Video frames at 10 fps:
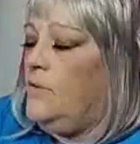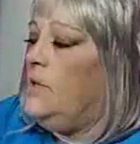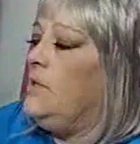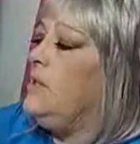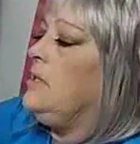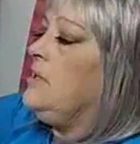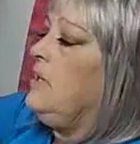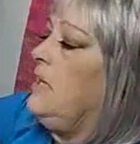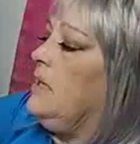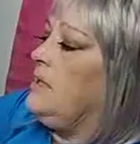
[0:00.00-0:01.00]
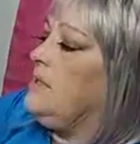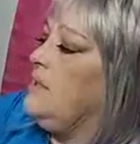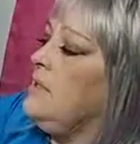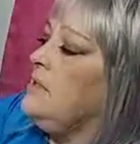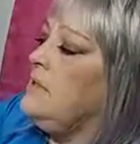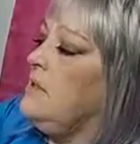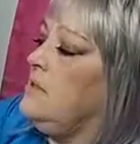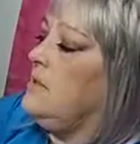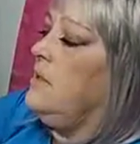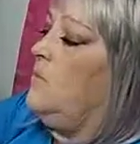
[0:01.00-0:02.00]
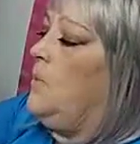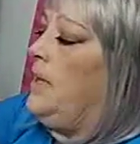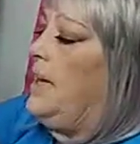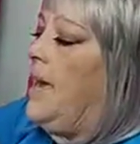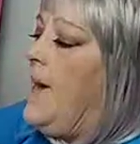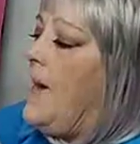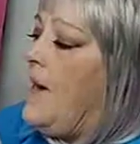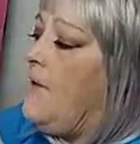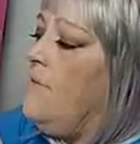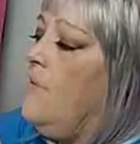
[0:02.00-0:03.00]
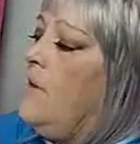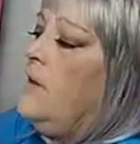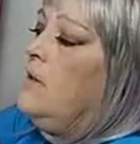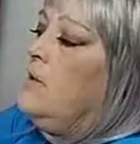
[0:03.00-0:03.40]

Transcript: This is the existence that we have.